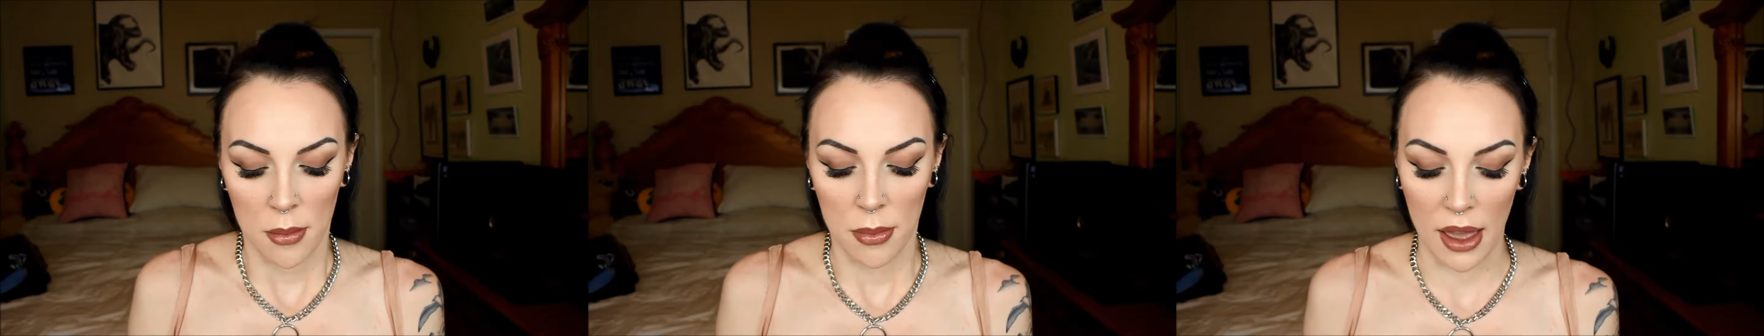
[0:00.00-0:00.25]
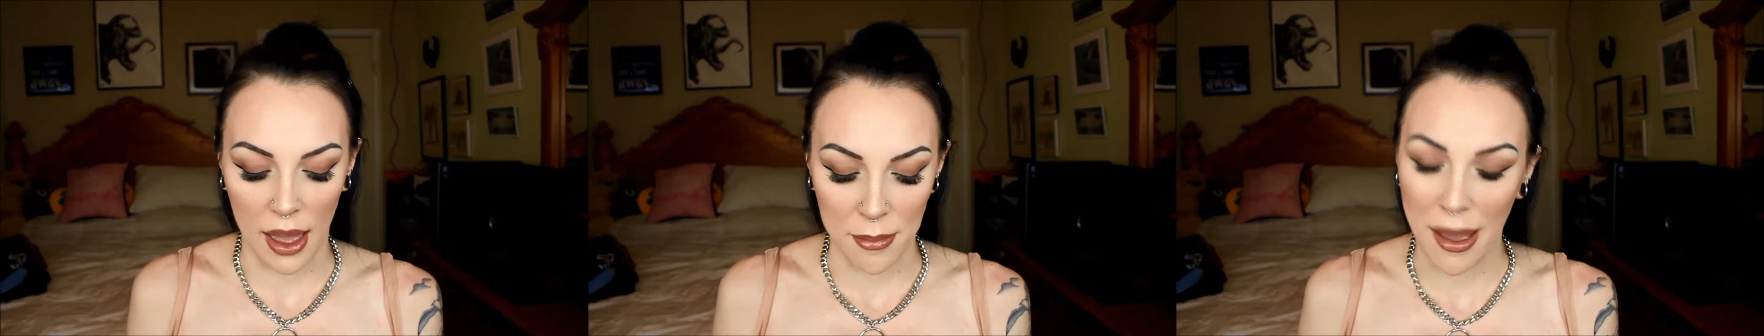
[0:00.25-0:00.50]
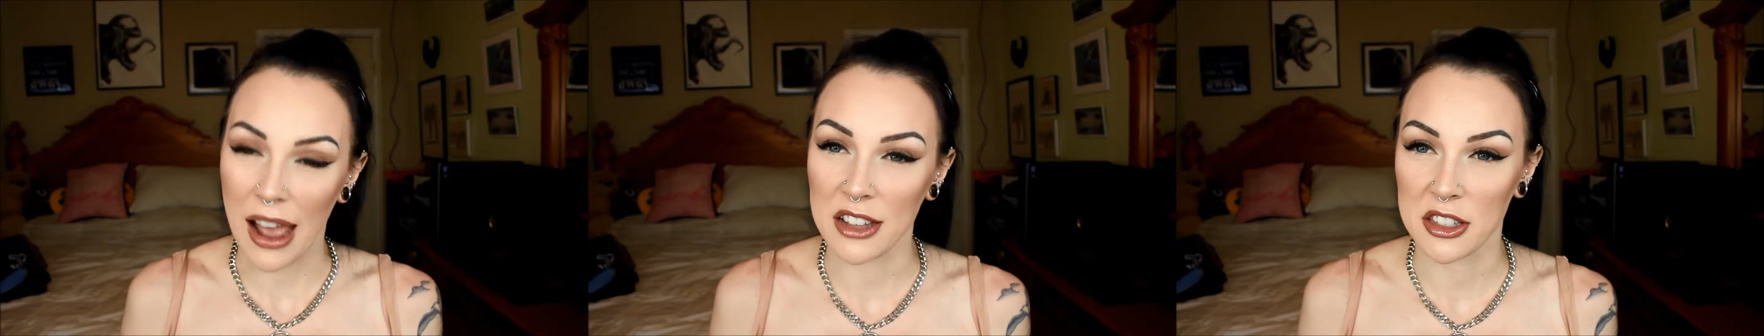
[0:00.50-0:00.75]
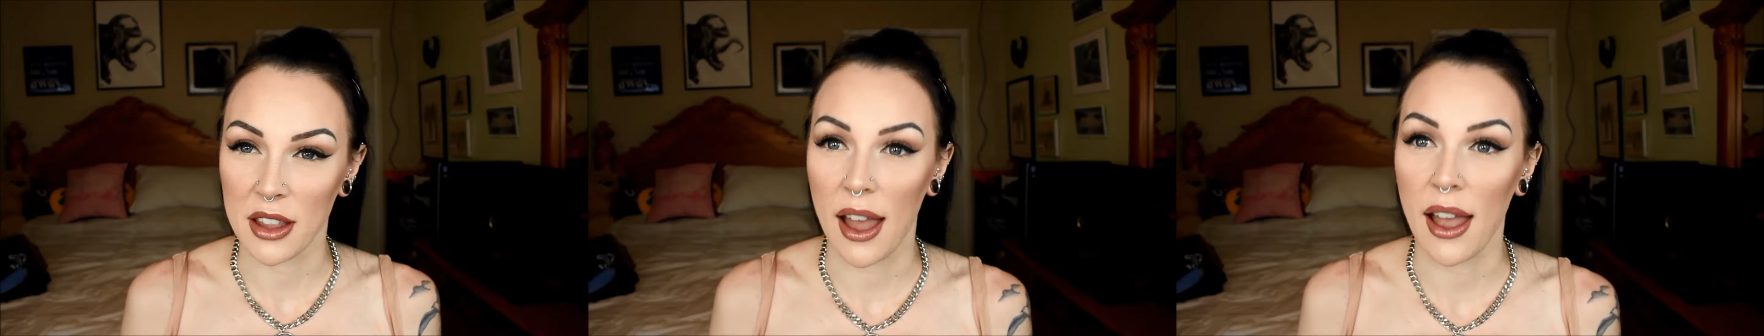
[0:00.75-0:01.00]
but
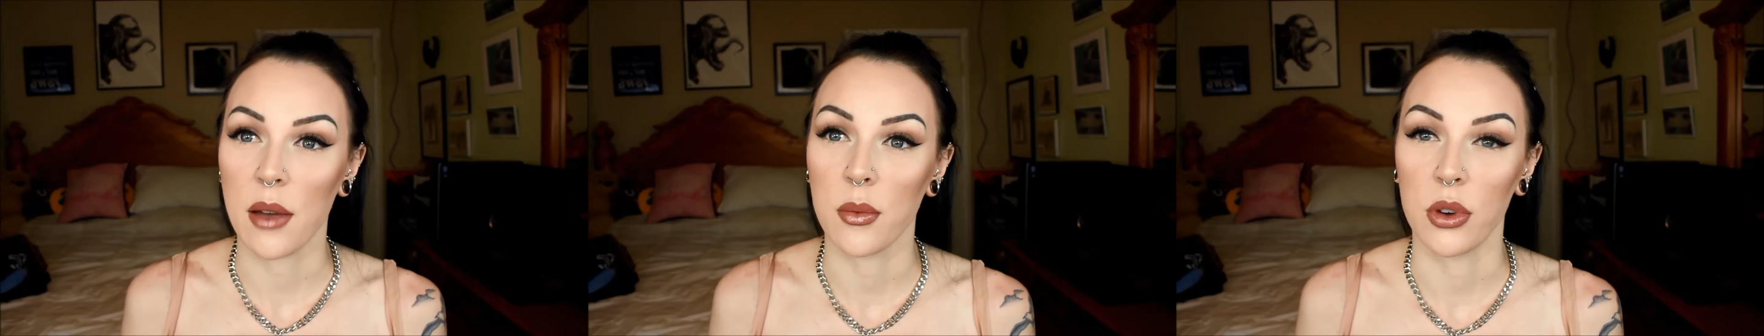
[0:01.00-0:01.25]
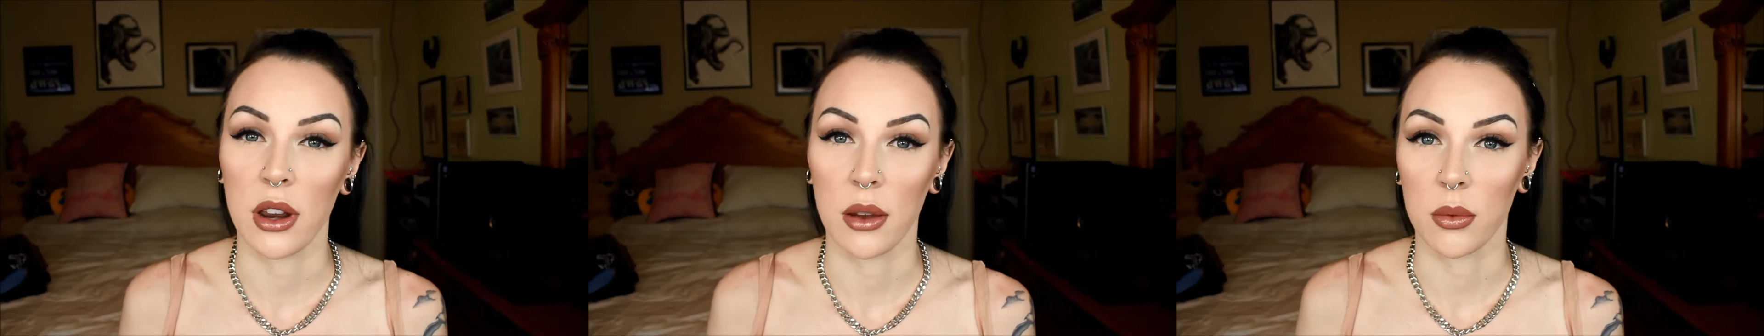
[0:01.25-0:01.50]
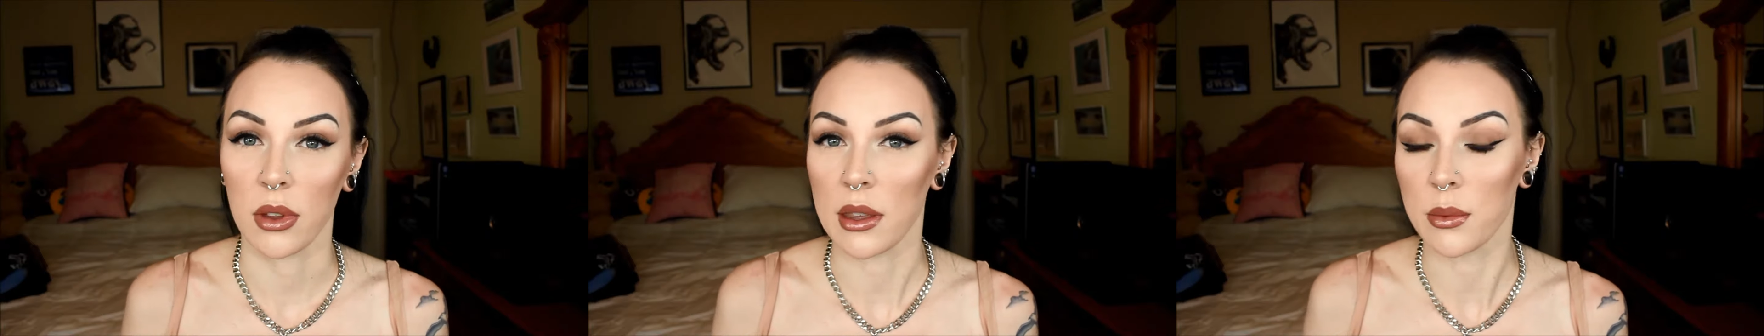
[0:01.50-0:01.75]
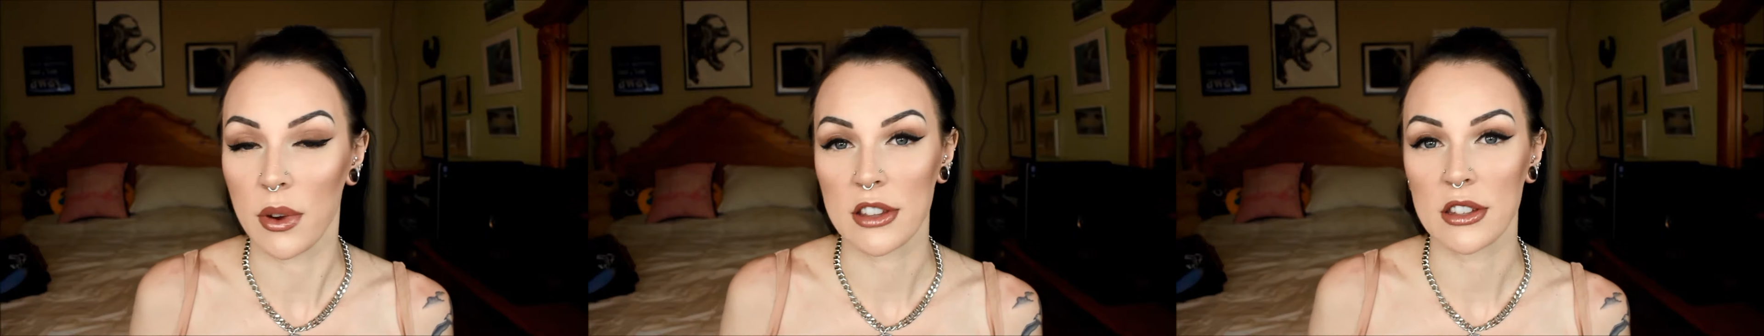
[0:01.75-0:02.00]
past that I wouldn't really
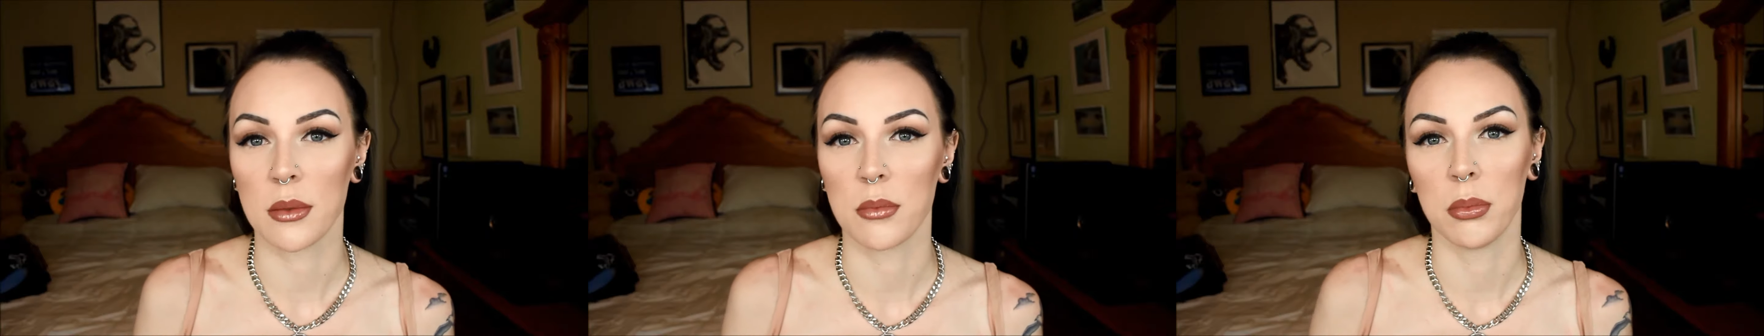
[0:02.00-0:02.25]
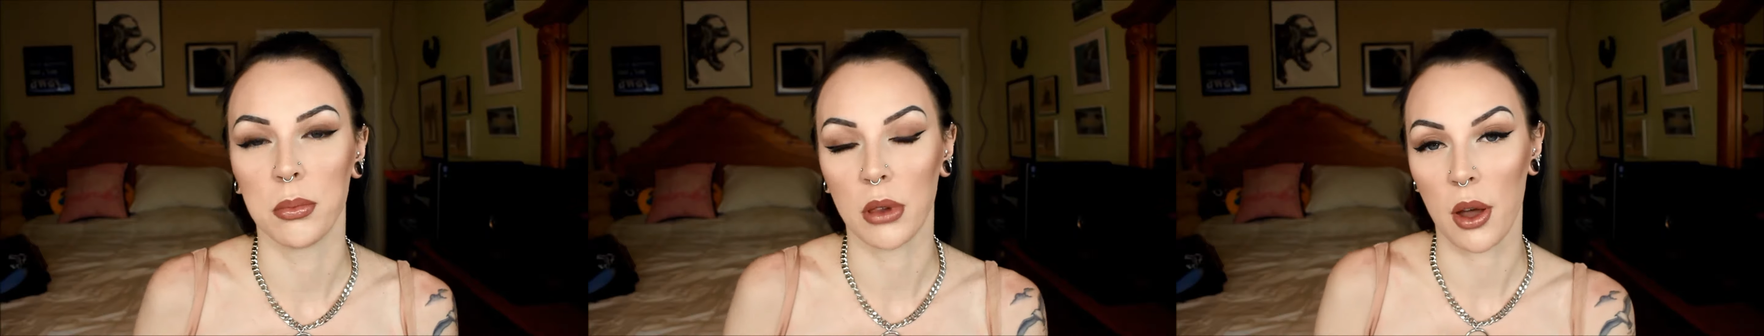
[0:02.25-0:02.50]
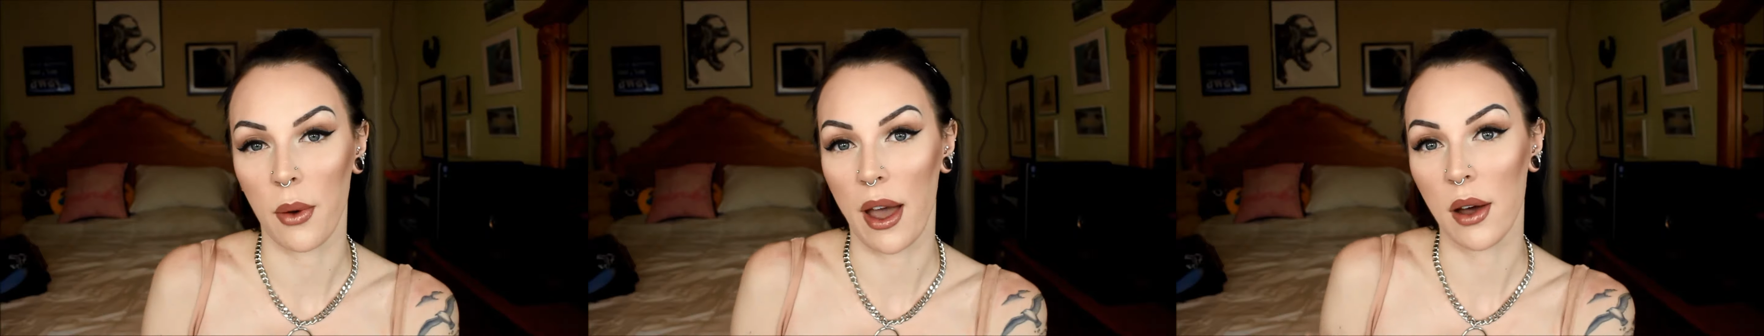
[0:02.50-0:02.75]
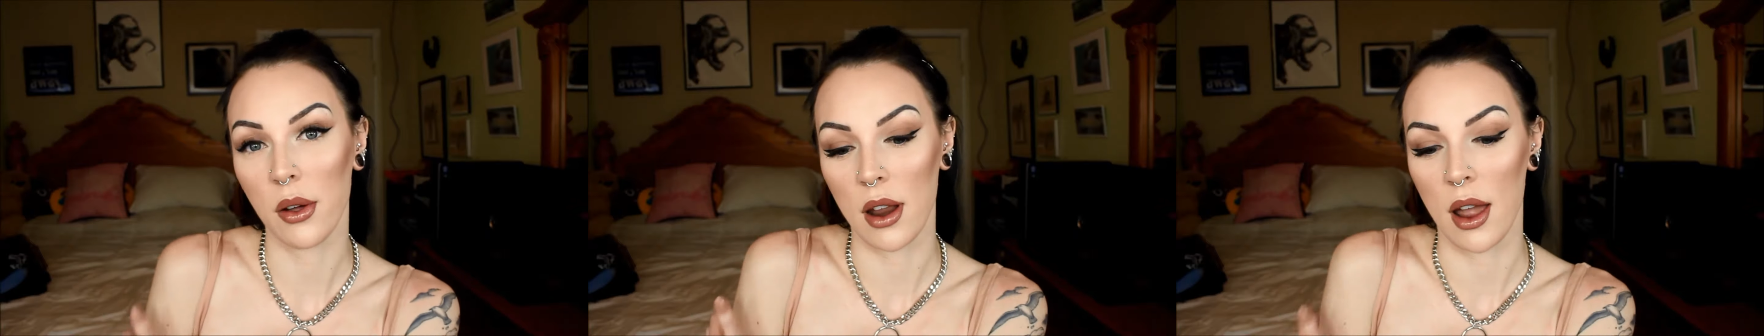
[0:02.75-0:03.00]
risk
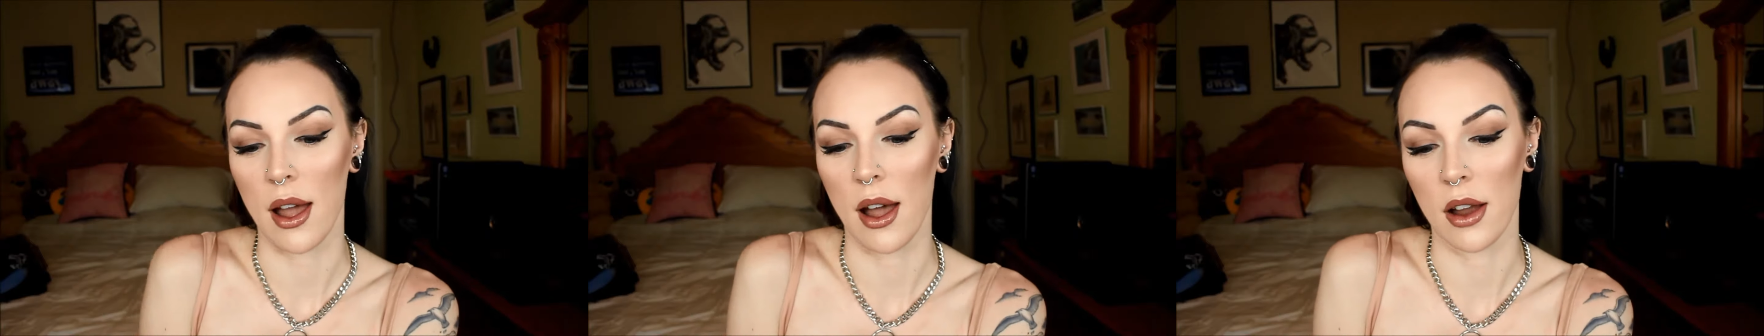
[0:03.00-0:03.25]
blowout uh,